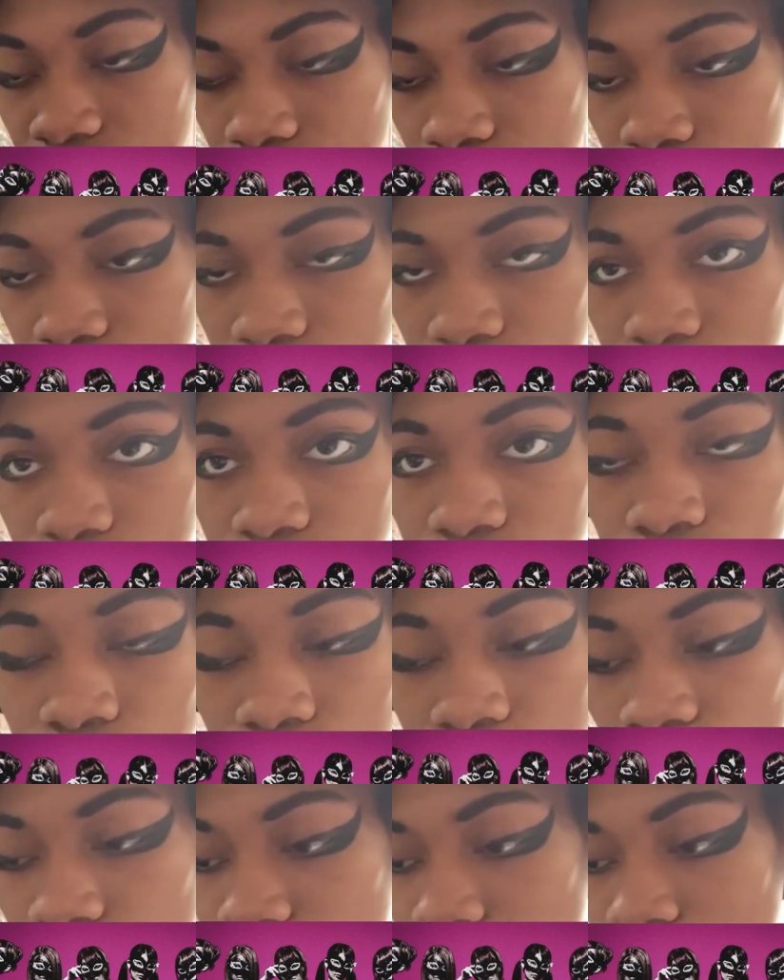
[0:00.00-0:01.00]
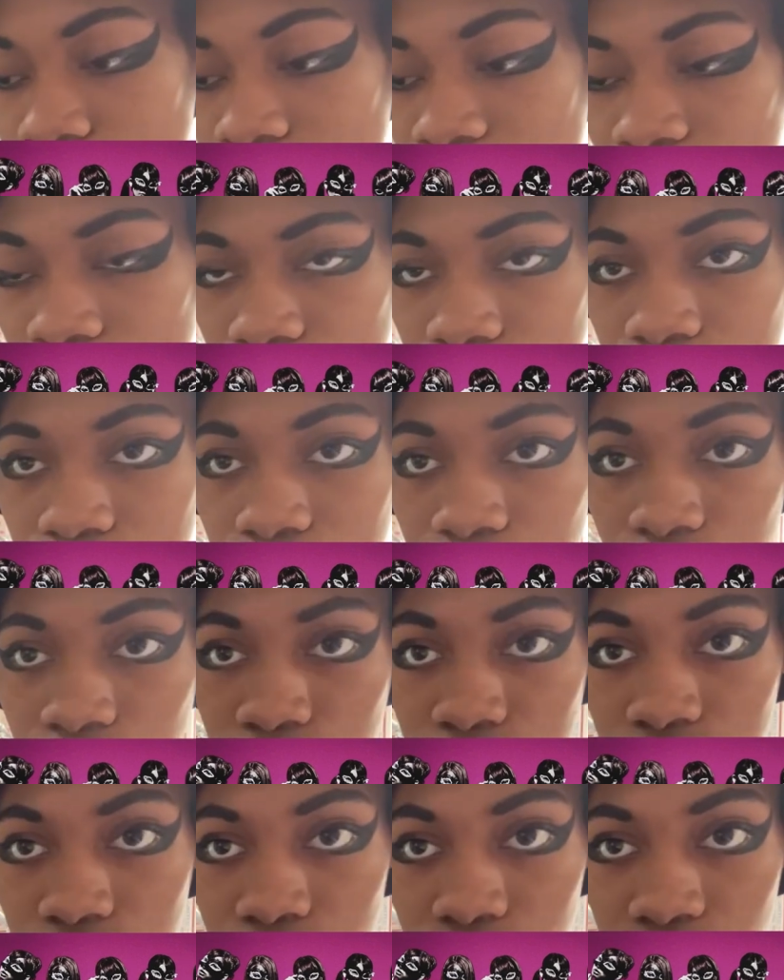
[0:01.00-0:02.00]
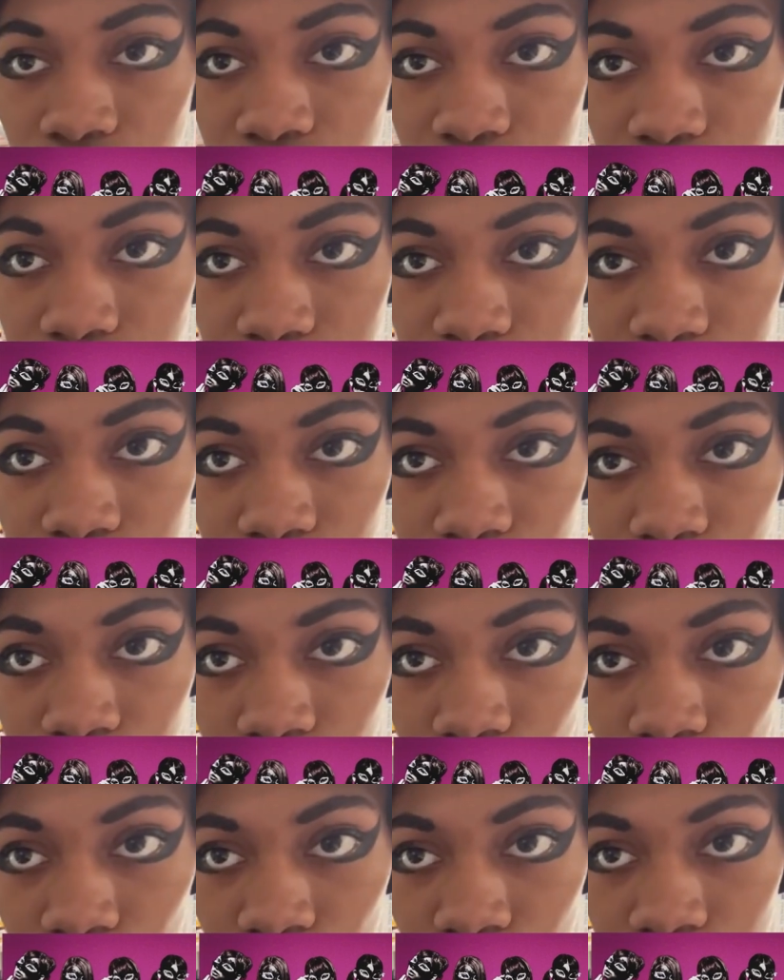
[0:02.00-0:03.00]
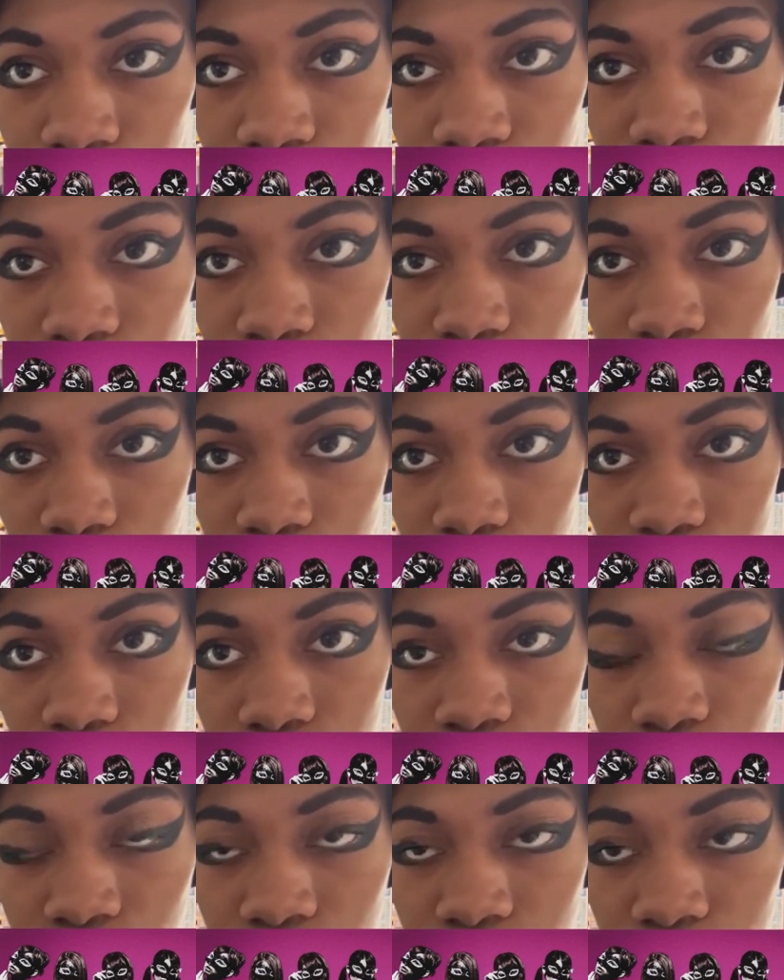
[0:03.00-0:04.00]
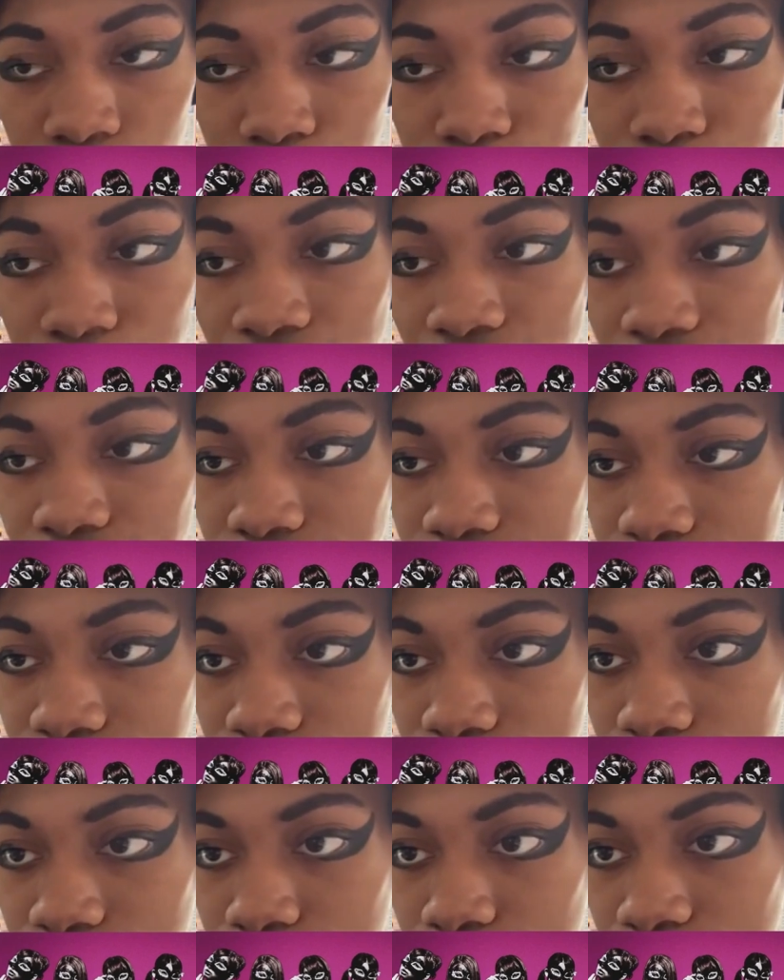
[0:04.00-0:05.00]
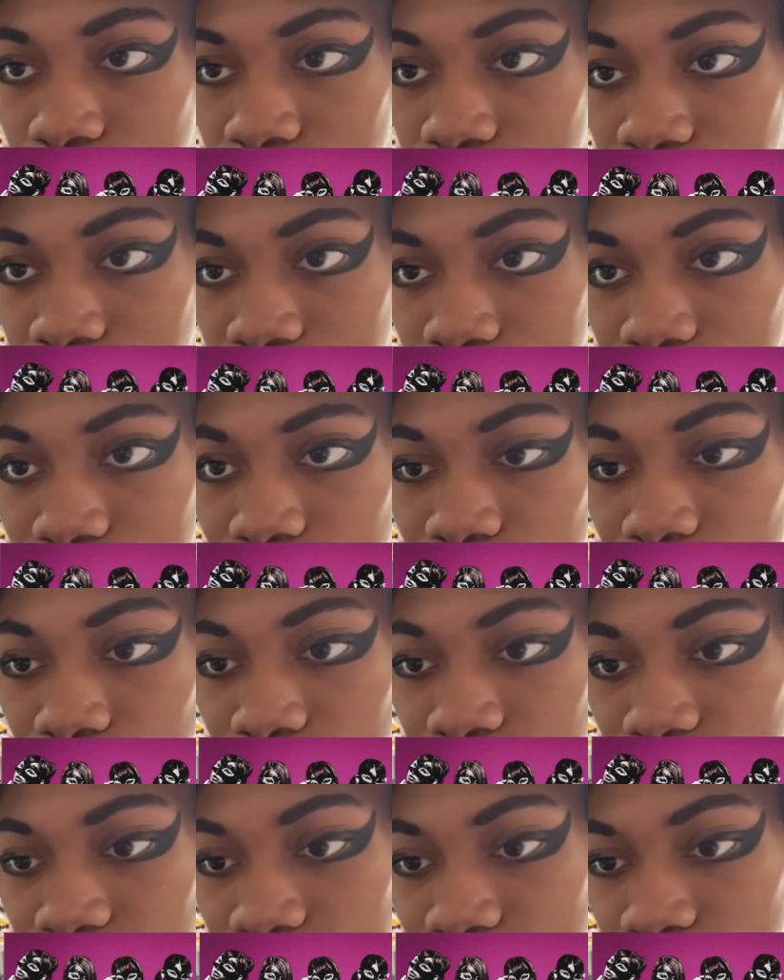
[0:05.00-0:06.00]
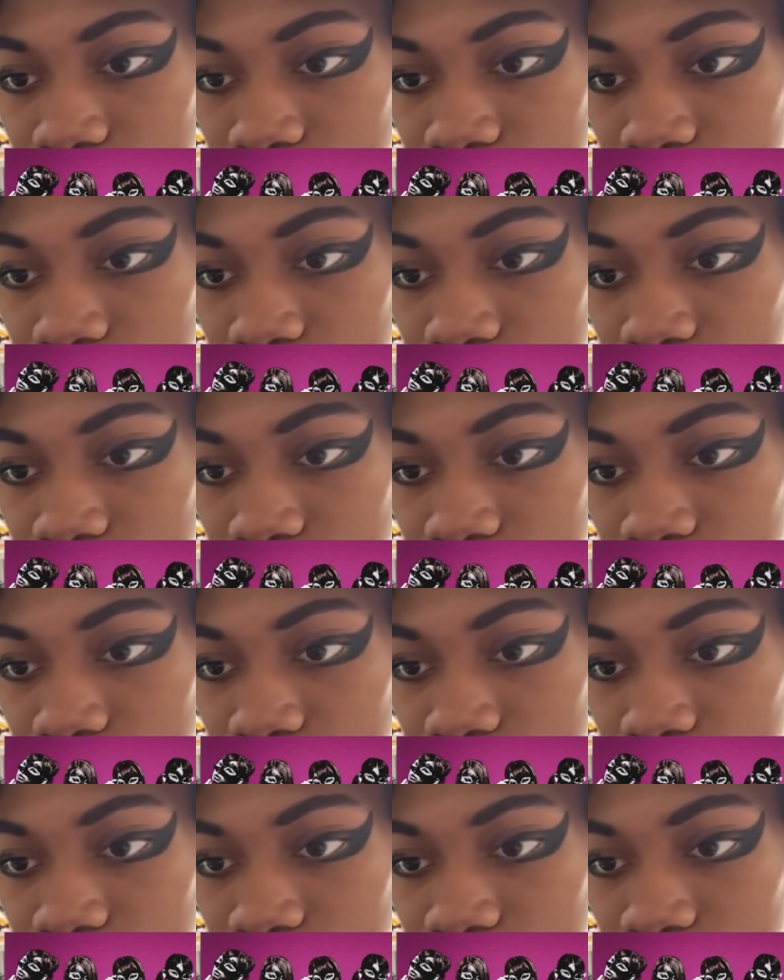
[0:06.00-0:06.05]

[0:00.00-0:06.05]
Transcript: And there's that on the back it has them with their masks being taken off.